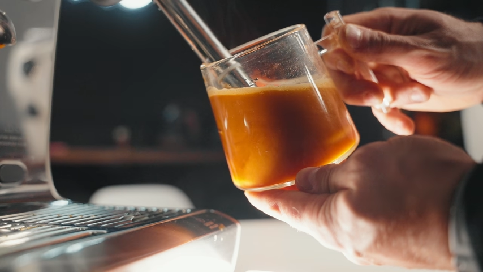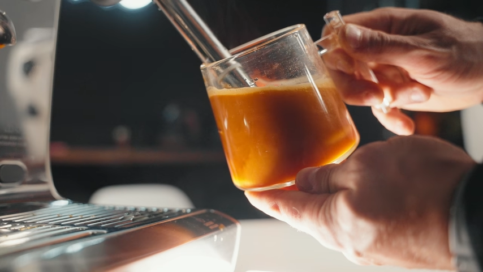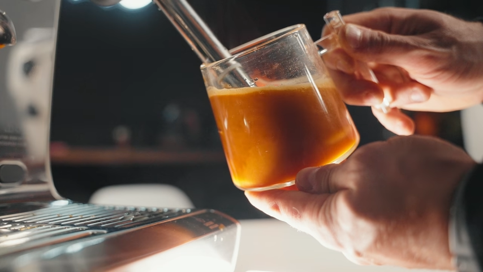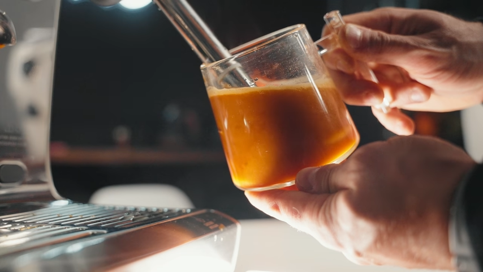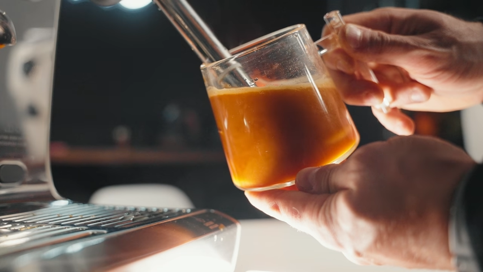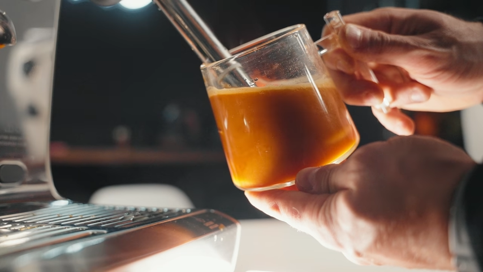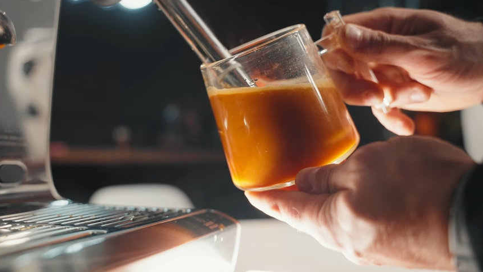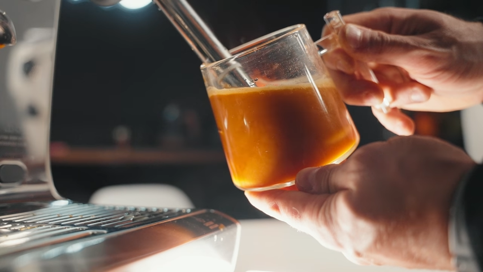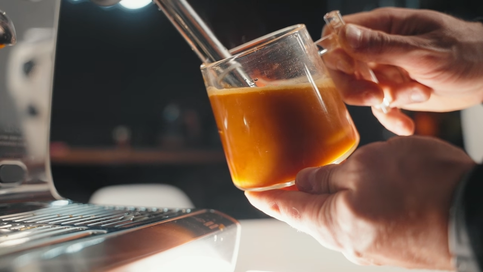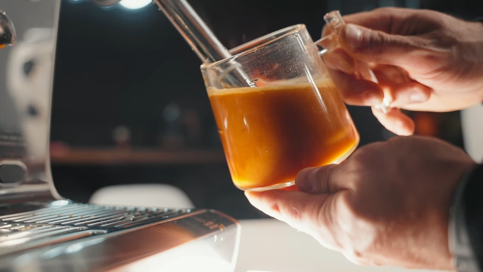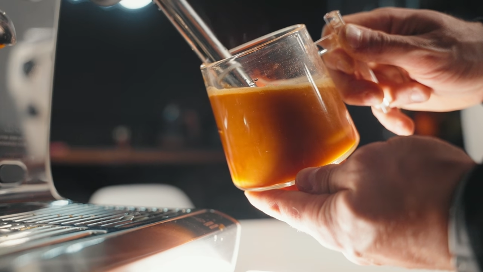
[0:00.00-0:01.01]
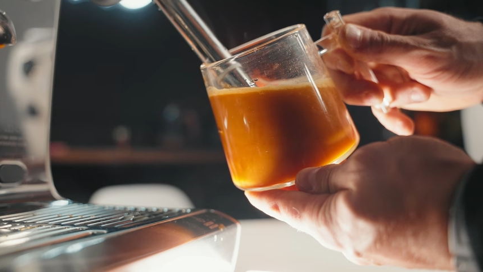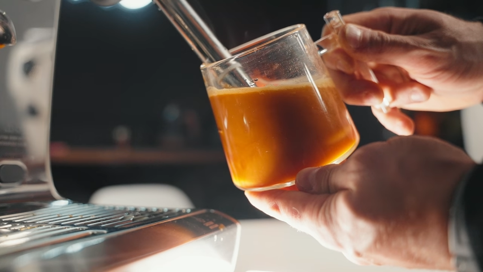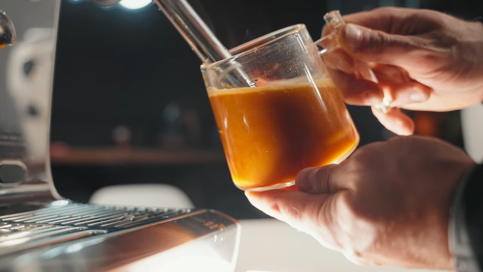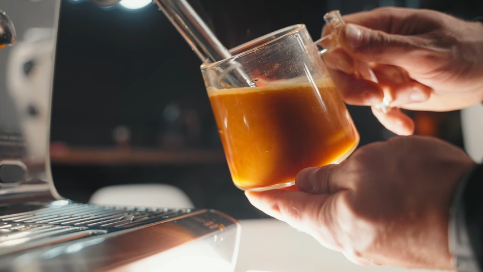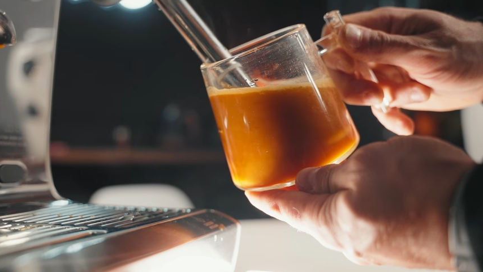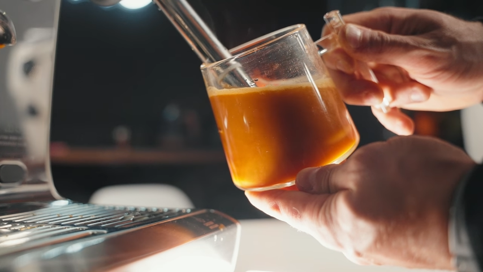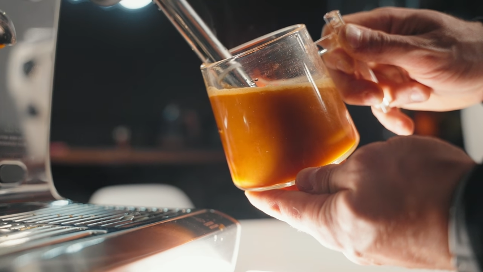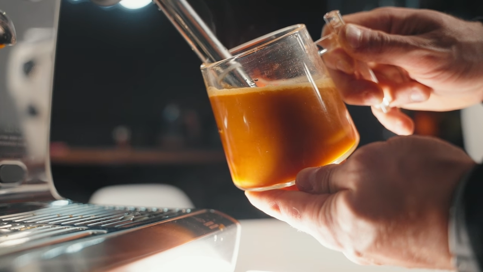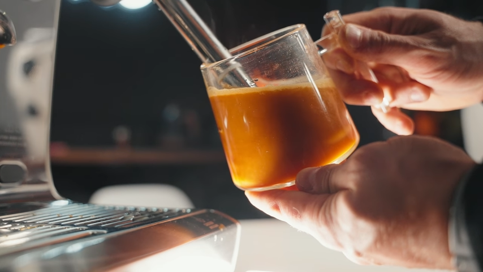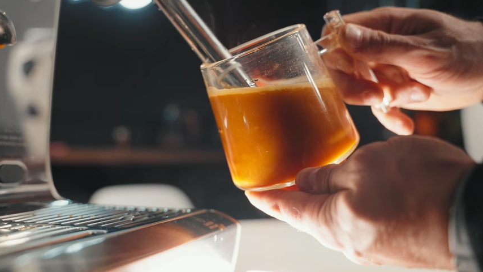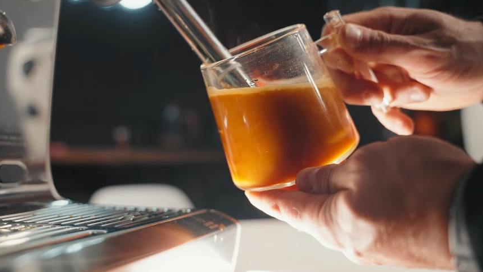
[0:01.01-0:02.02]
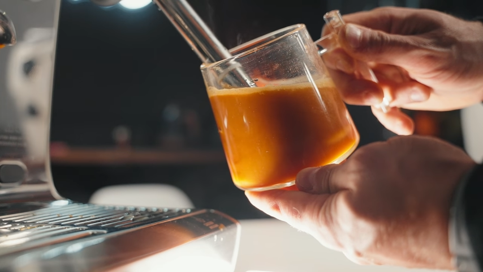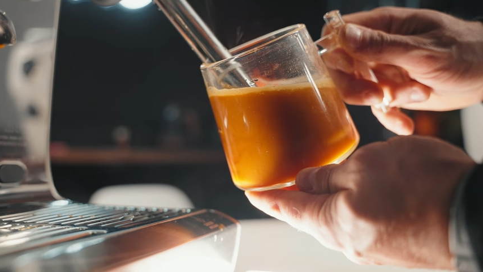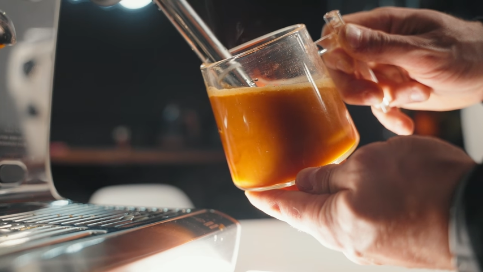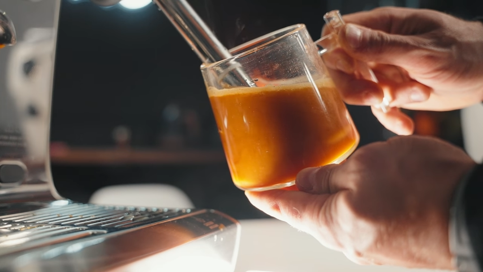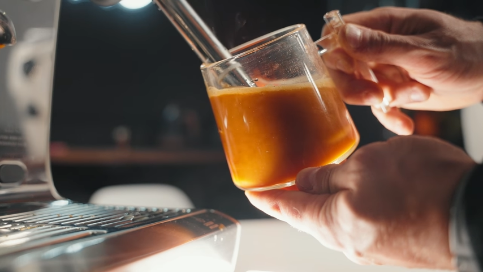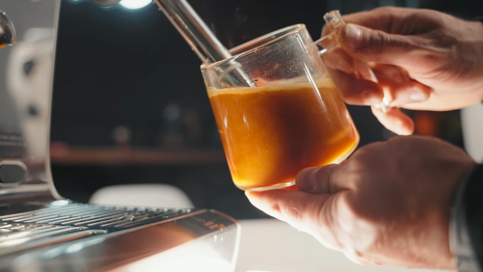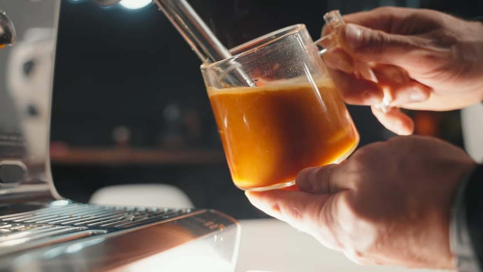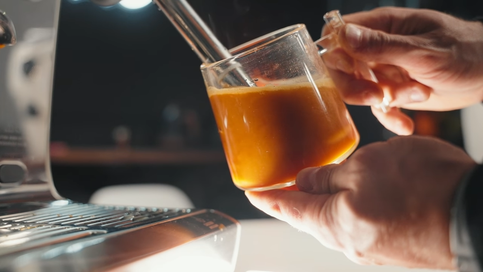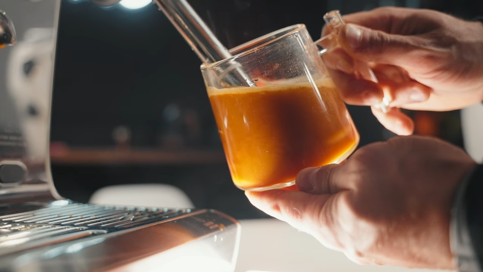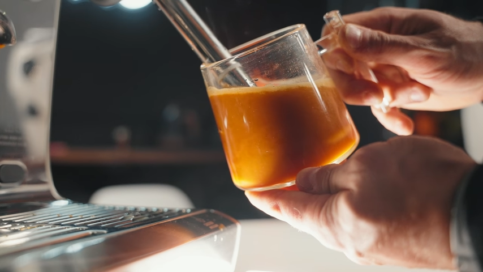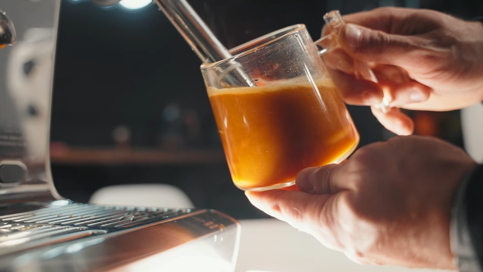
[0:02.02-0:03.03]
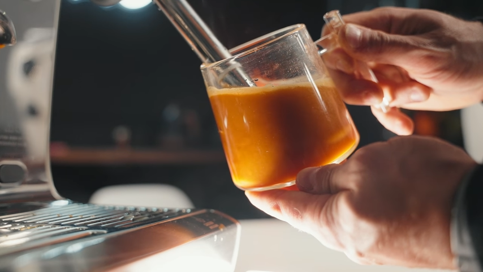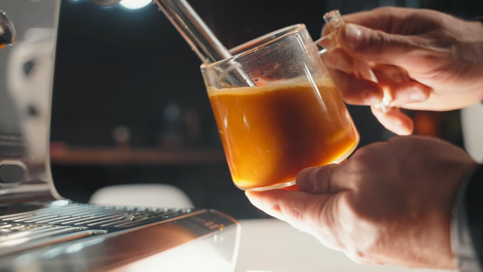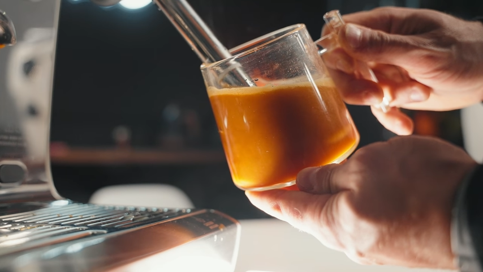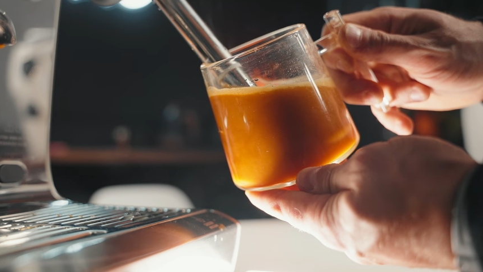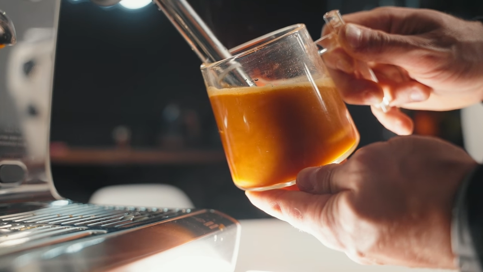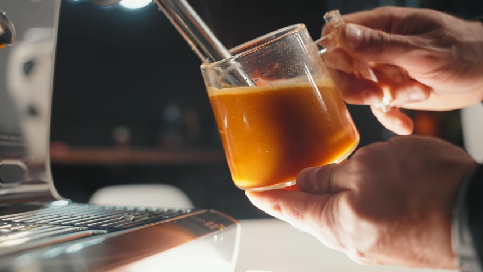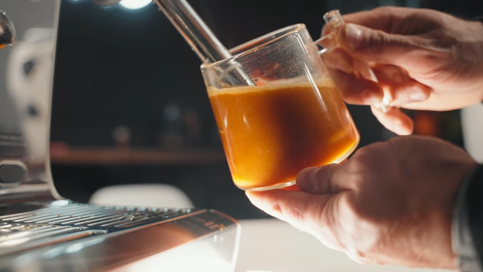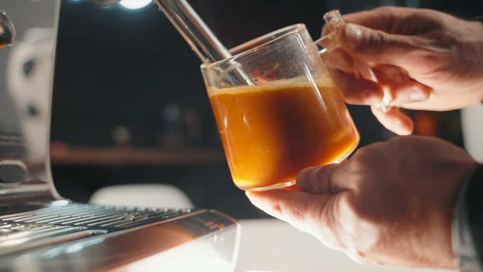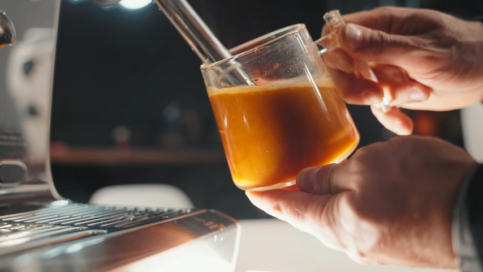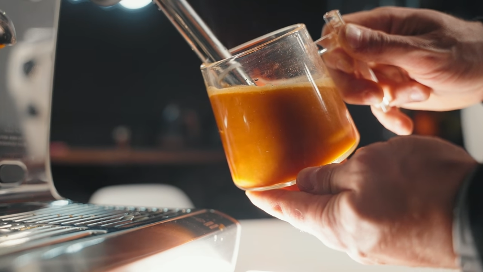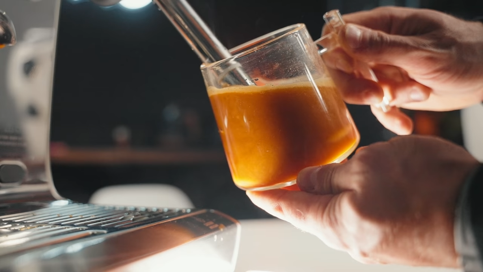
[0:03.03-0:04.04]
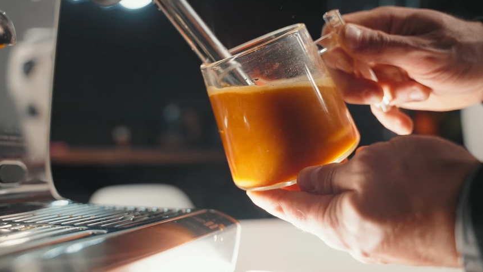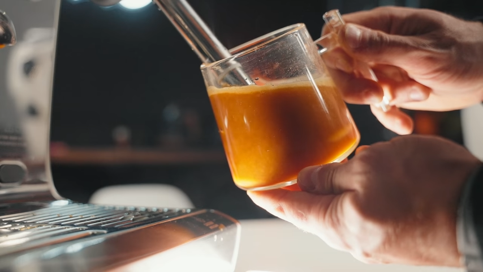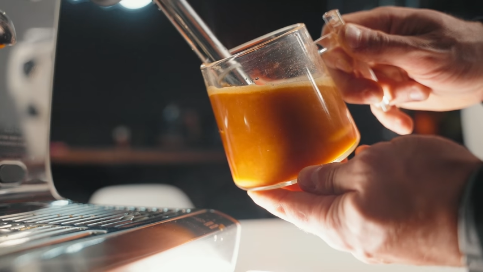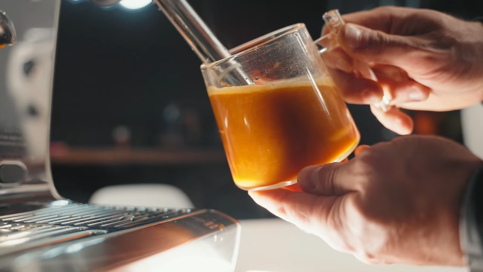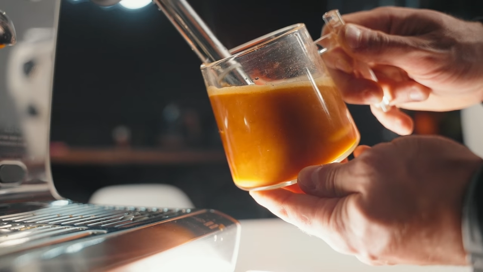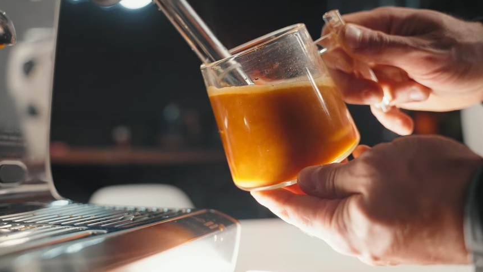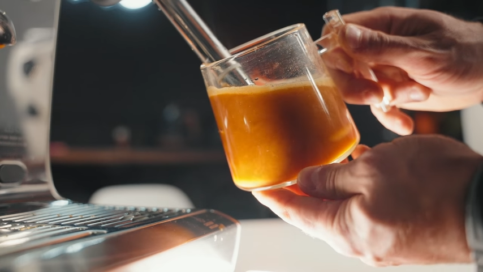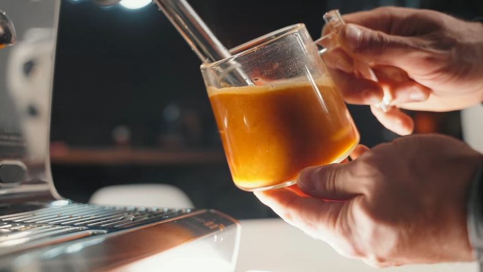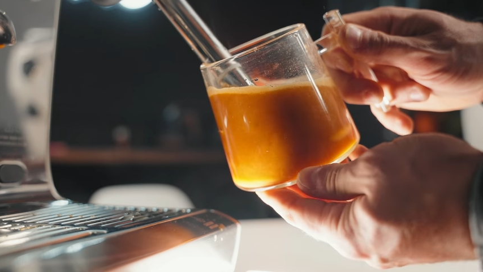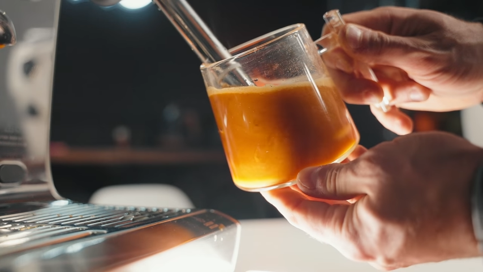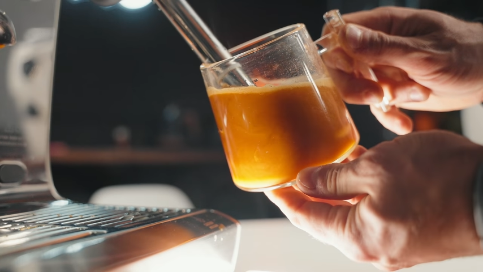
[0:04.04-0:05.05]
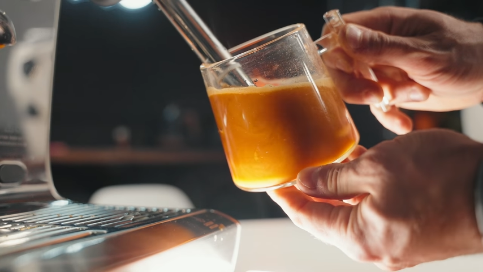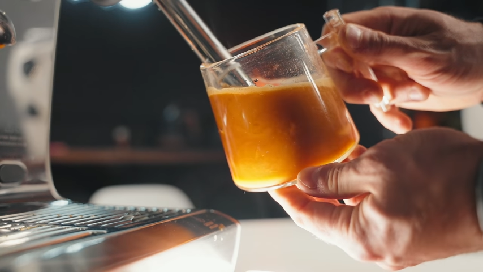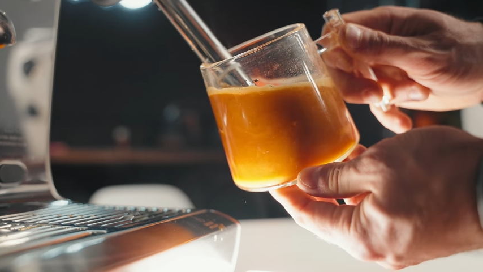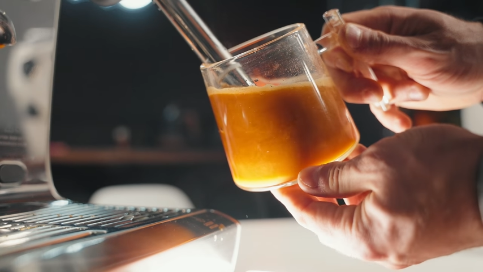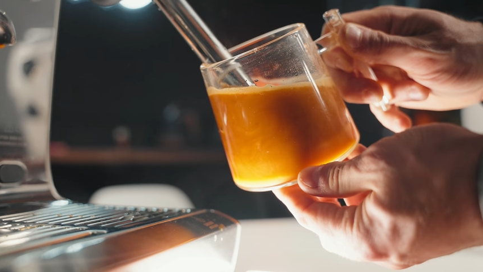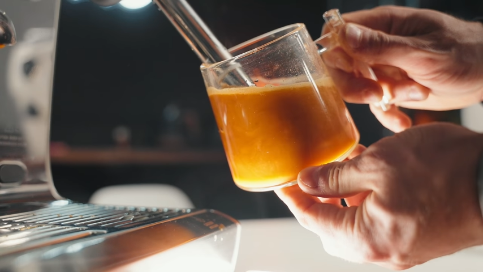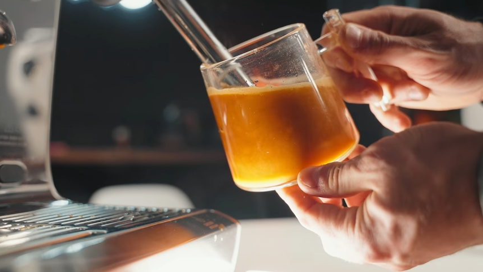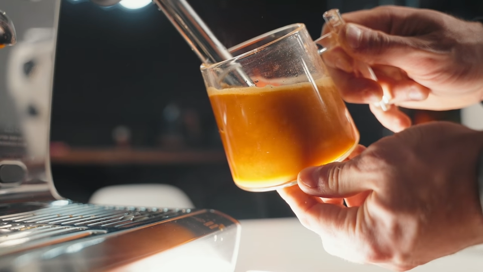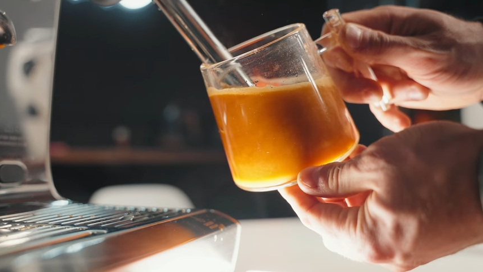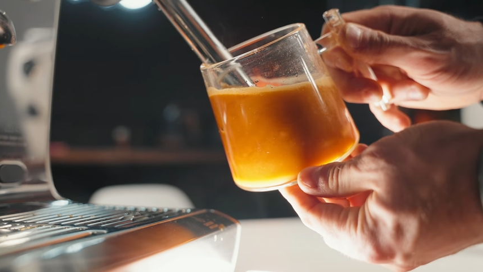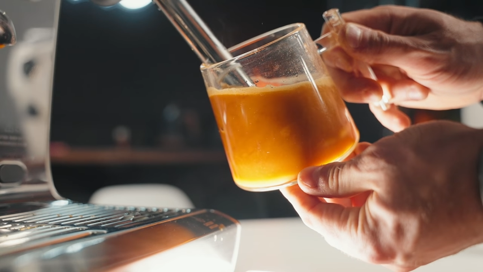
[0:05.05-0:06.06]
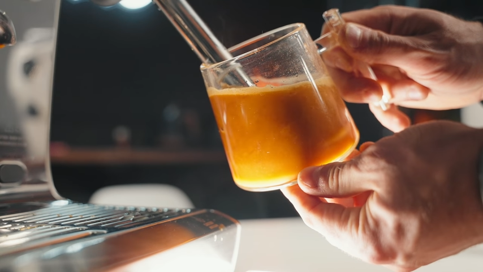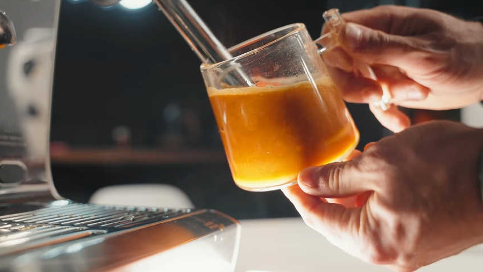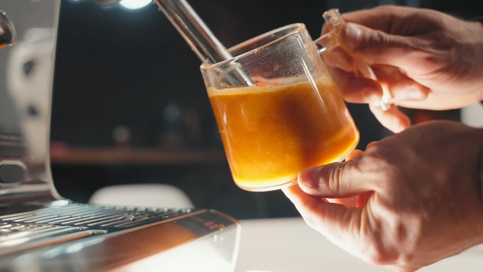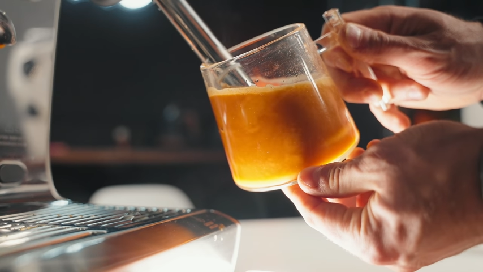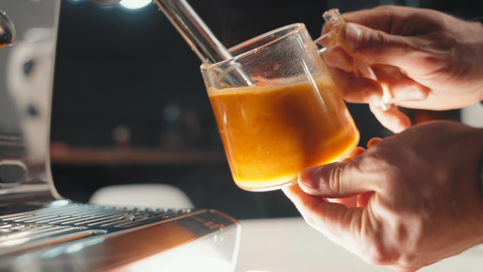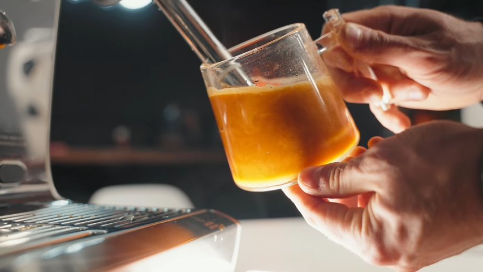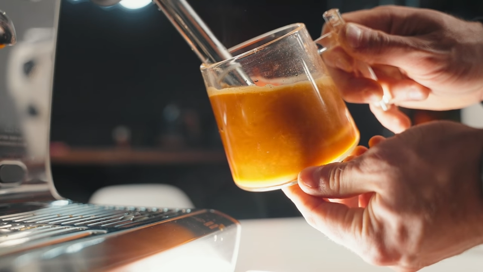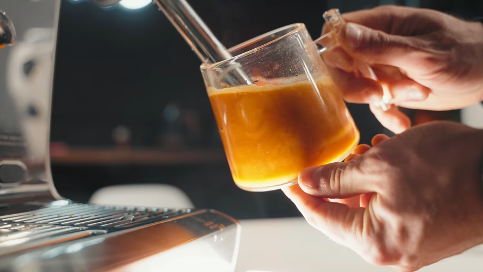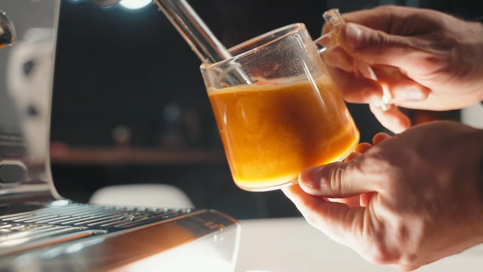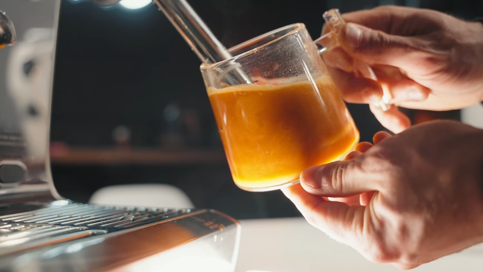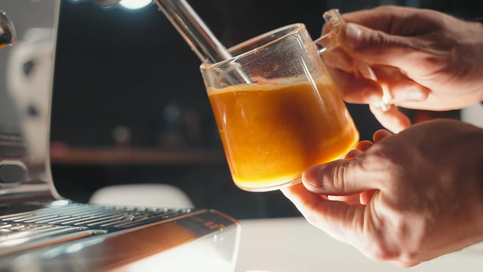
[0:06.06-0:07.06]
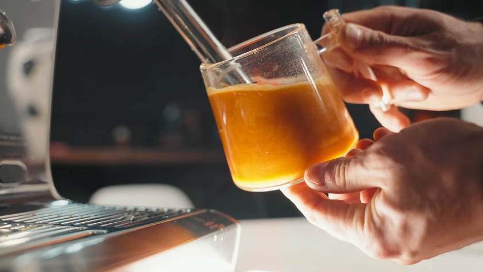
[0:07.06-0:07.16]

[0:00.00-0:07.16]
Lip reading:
Nobody's mouth can be seen.